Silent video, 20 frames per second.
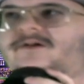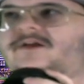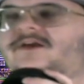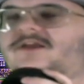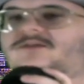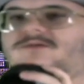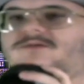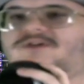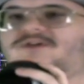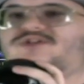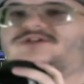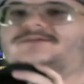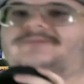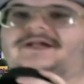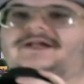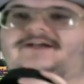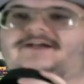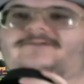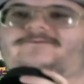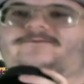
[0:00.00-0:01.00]
especially if you
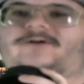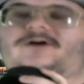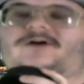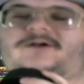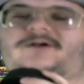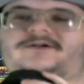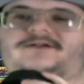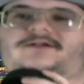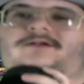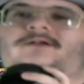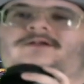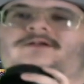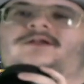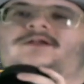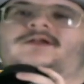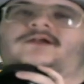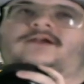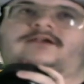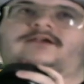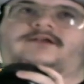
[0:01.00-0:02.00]
made it far in
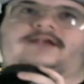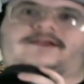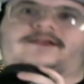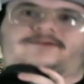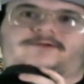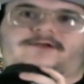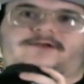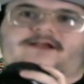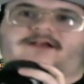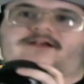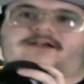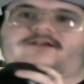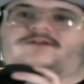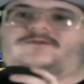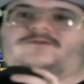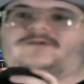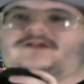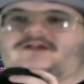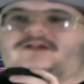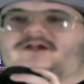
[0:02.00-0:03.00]
yesterday's
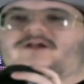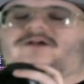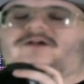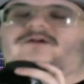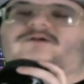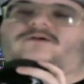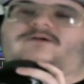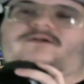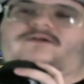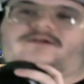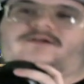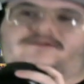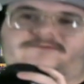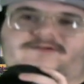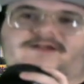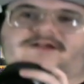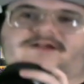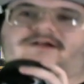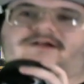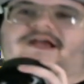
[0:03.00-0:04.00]
video or the
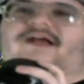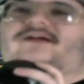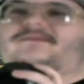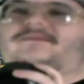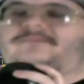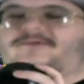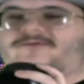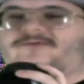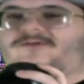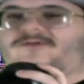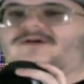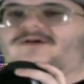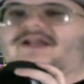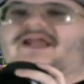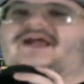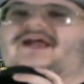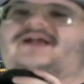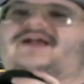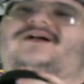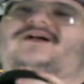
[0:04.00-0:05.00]
video before
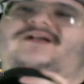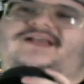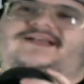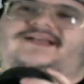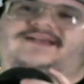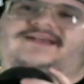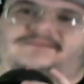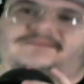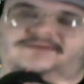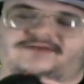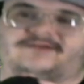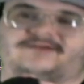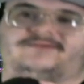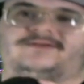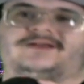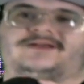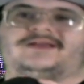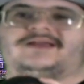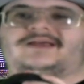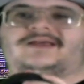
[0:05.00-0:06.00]
that, all that type of stuff.
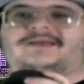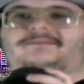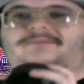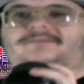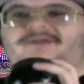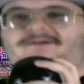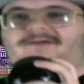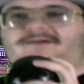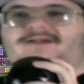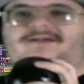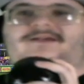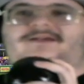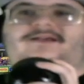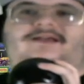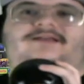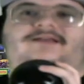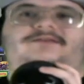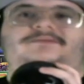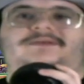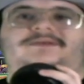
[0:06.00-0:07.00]
But anyway,
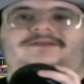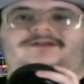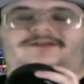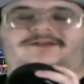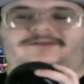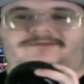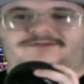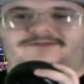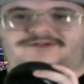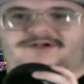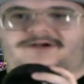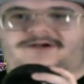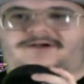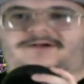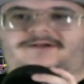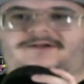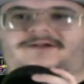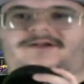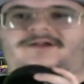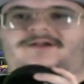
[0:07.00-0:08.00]
that has been Dawson
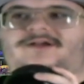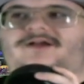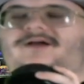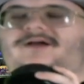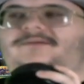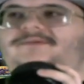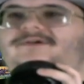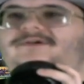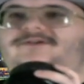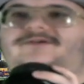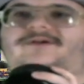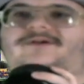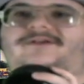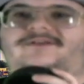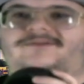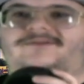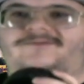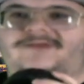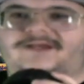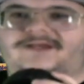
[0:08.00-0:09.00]
Richard. I hope you enjoyed
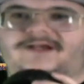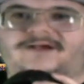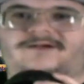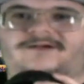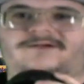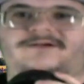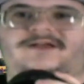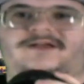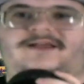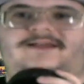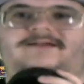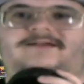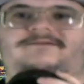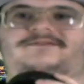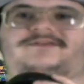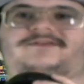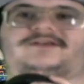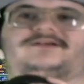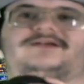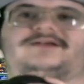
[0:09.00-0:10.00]
this video, and I will
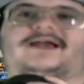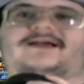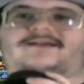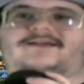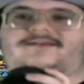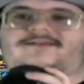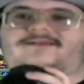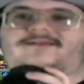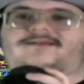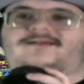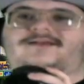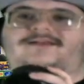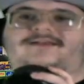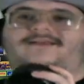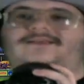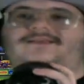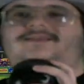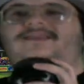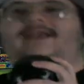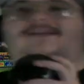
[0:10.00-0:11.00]
see you guys
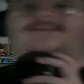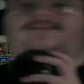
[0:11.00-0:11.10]
next